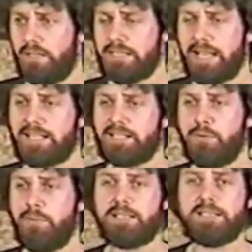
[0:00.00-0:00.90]
It's not
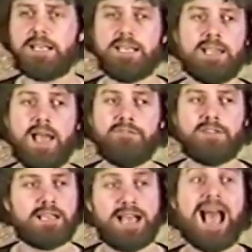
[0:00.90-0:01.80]
so much that he
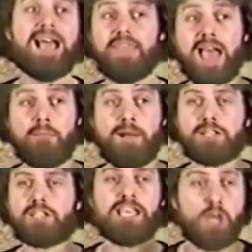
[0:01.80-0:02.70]
loved God that
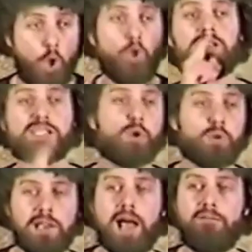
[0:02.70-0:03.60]
much, he also
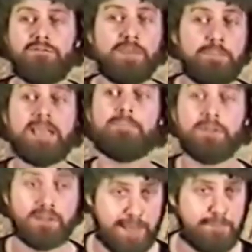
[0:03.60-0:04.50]
loved the
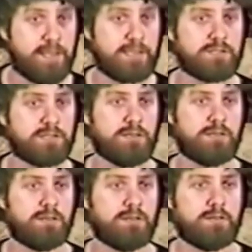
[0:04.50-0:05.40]
people that
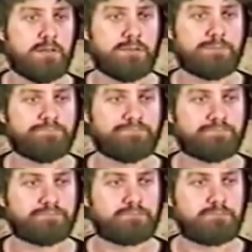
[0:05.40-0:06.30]

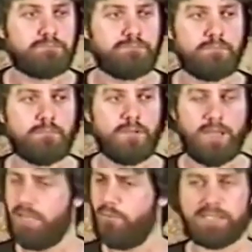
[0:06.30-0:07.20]
much.
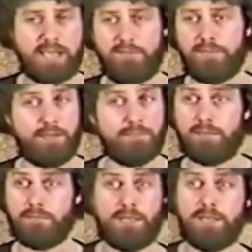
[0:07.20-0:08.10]
And he was heavy. I
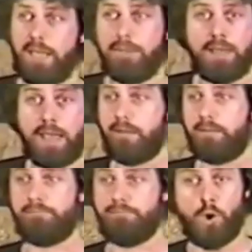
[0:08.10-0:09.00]
mean, he came down
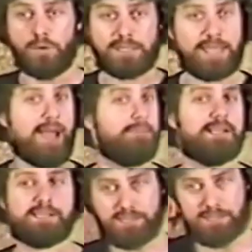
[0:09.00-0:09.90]
and broke the
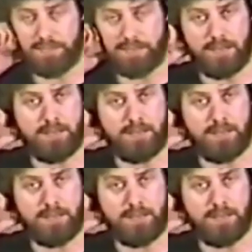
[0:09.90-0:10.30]
tablets and